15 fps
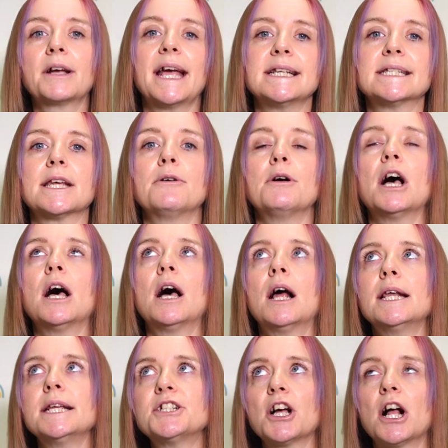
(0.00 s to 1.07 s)
Okay, so
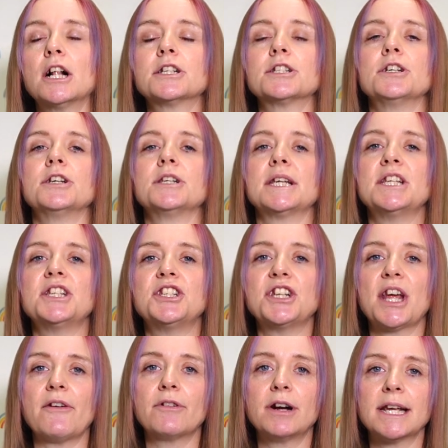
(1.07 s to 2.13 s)
early childhood is
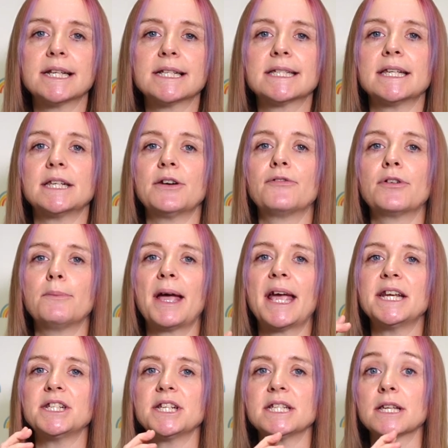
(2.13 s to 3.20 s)
generally considered from
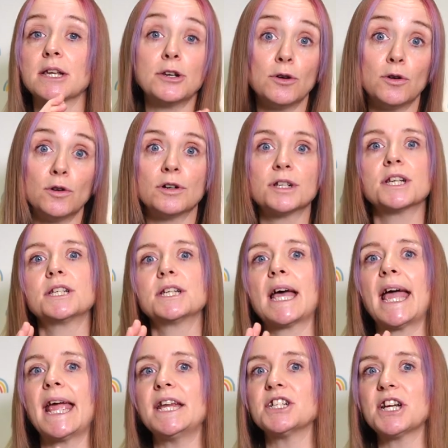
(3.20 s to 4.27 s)
ages 0 to
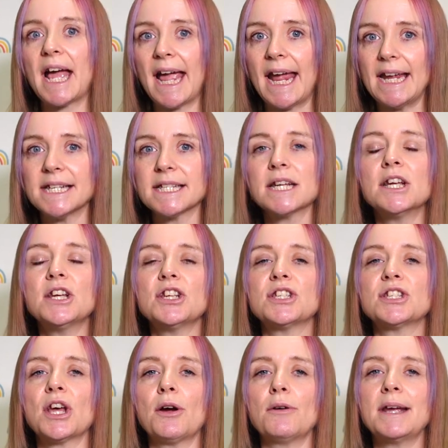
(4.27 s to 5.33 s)
age 8,
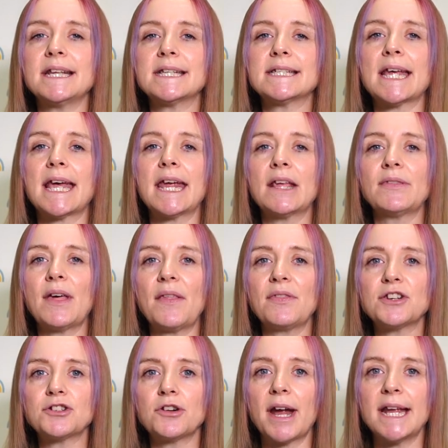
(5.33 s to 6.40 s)
so it's saying that
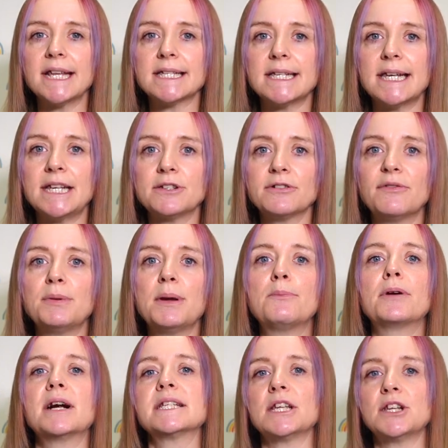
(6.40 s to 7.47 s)
the traits need to have been
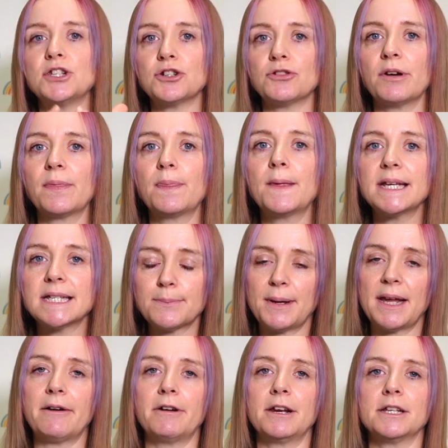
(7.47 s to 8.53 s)
present during this
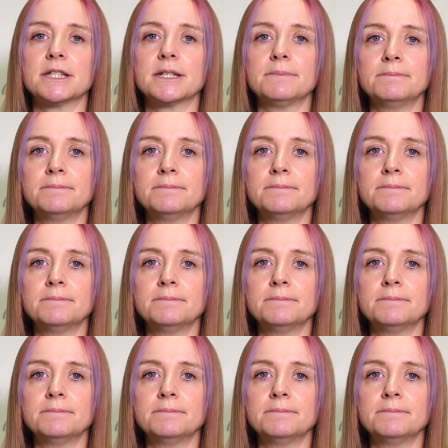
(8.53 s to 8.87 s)
period.